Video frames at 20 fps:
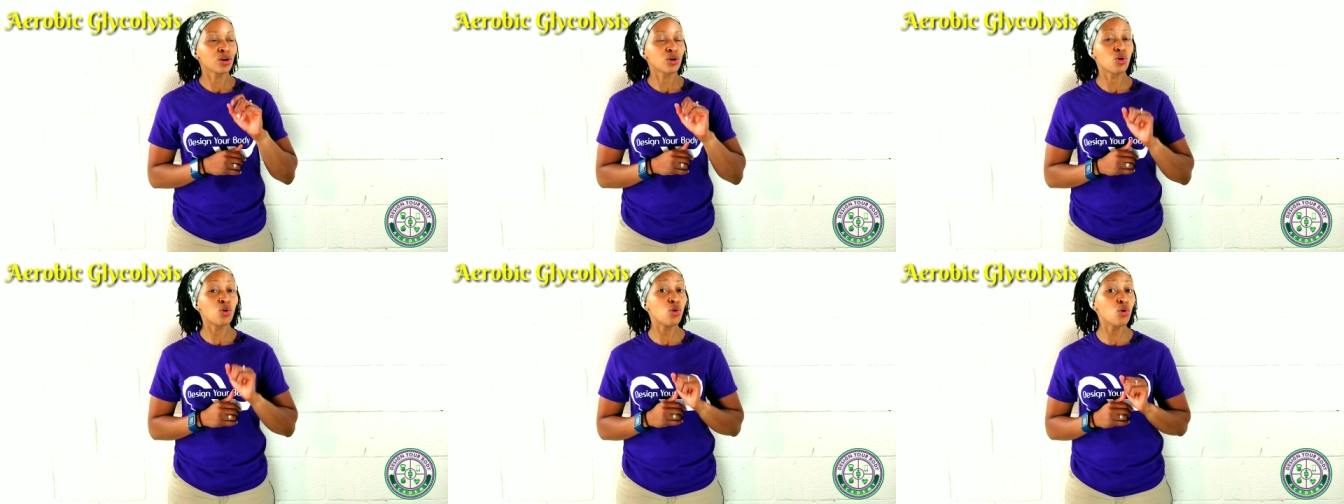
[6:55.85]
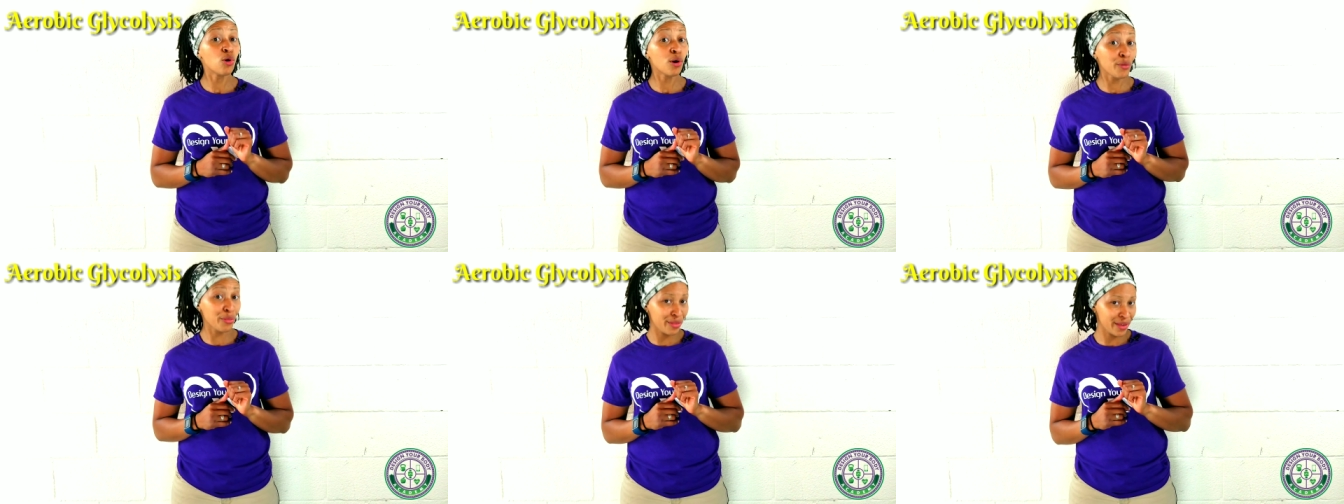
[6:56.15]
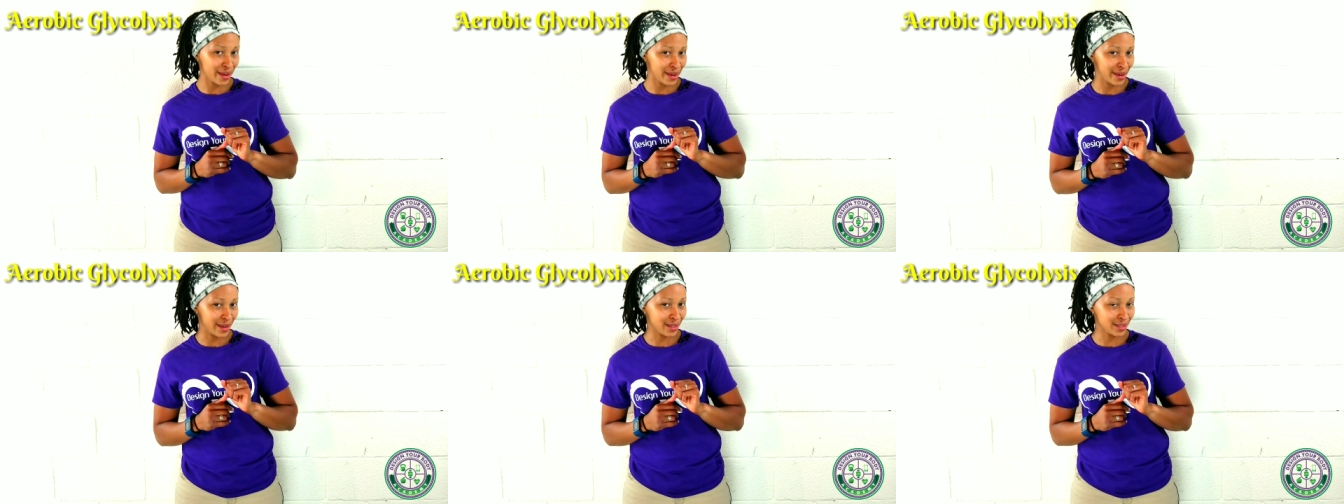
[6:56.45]
Cool
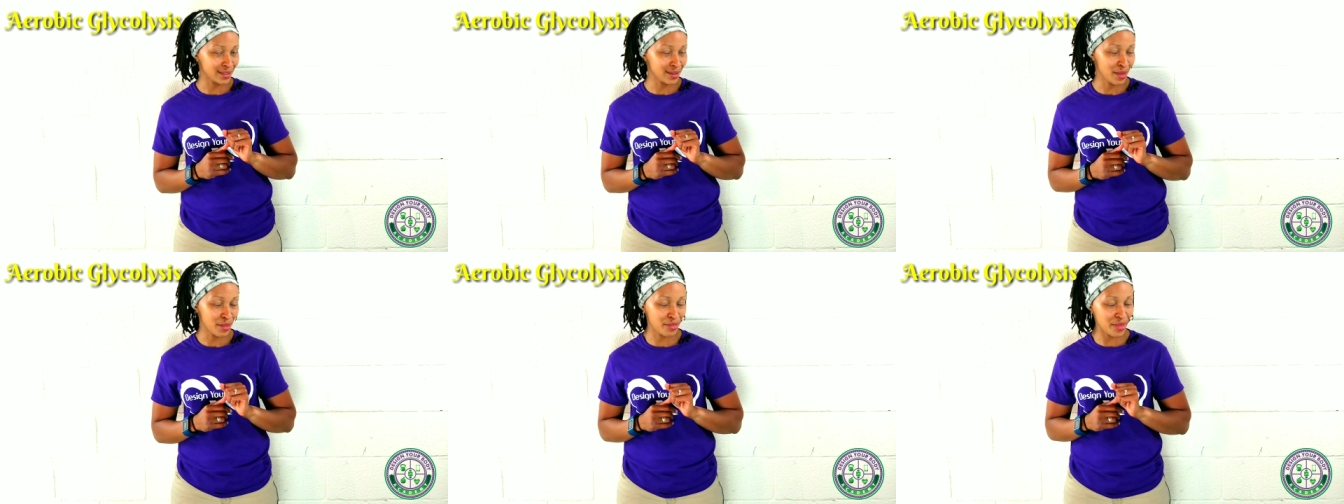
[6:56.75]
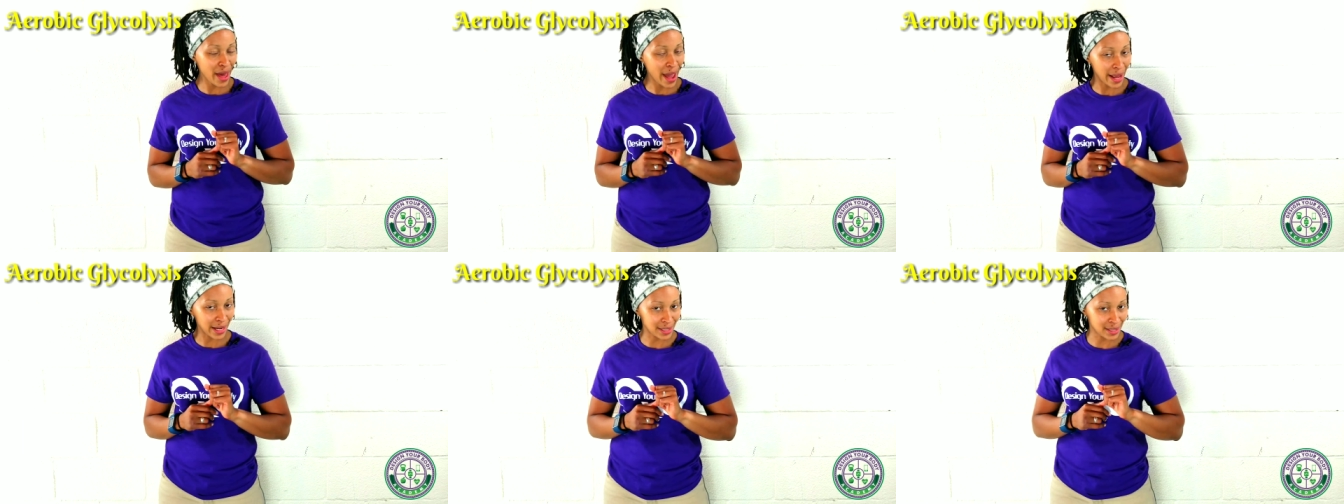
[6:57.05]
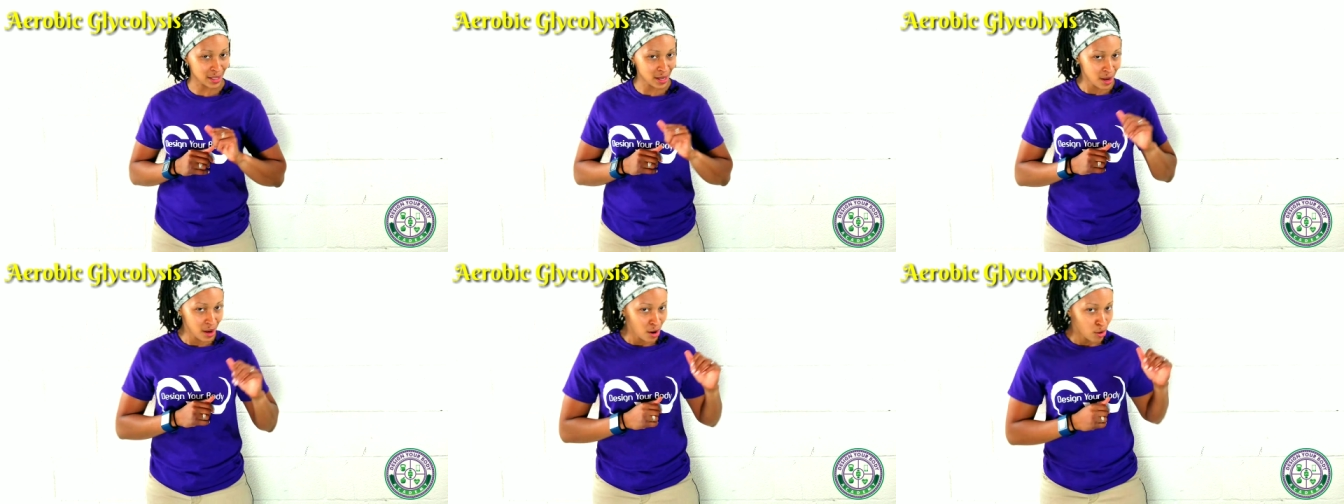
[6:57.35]
thing is that
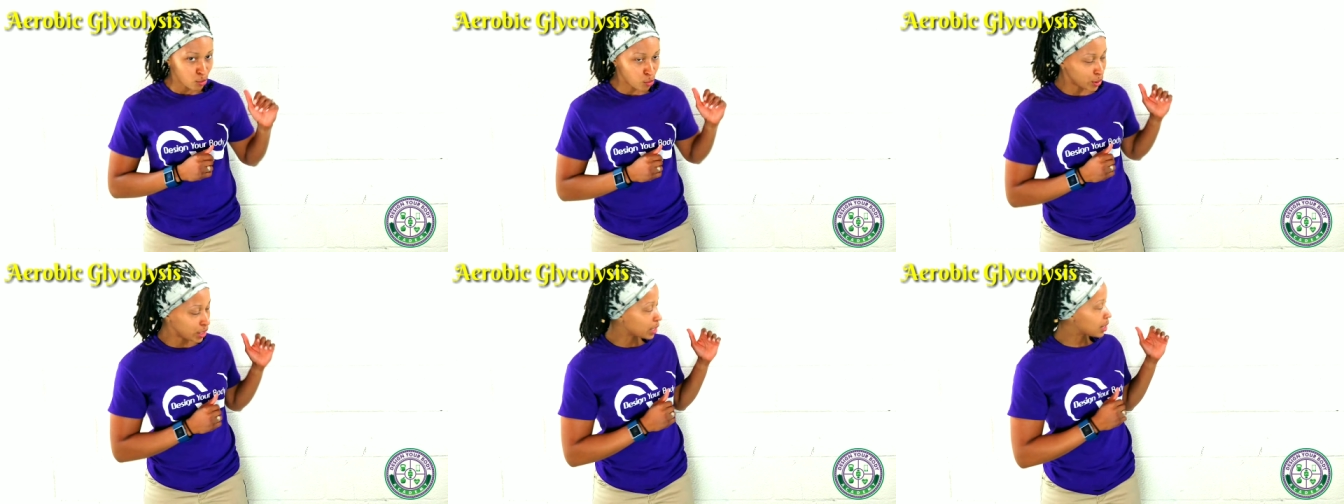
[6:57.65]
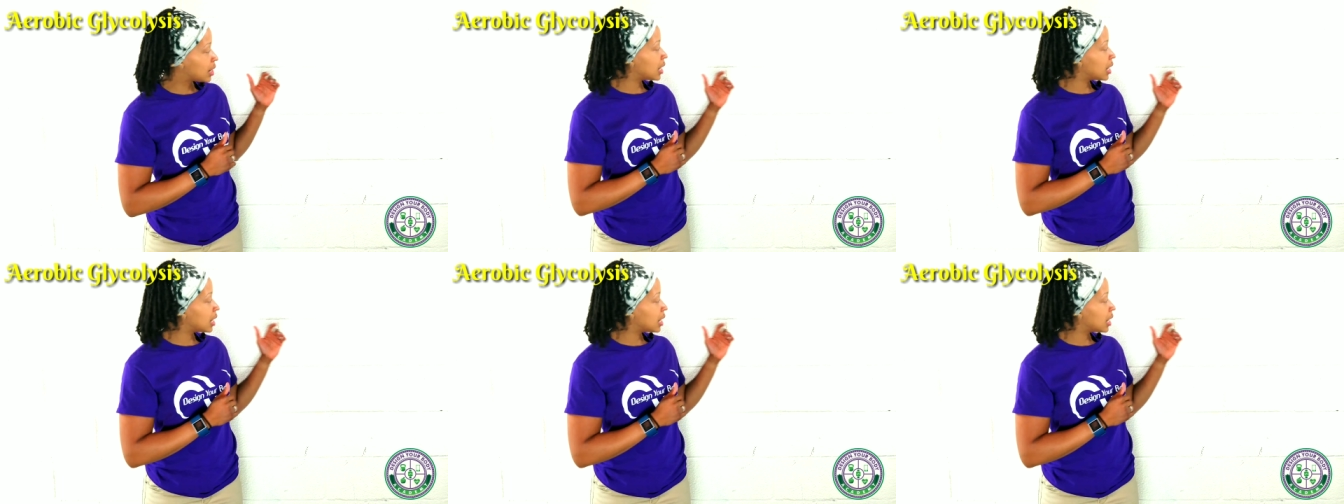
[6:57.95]
when it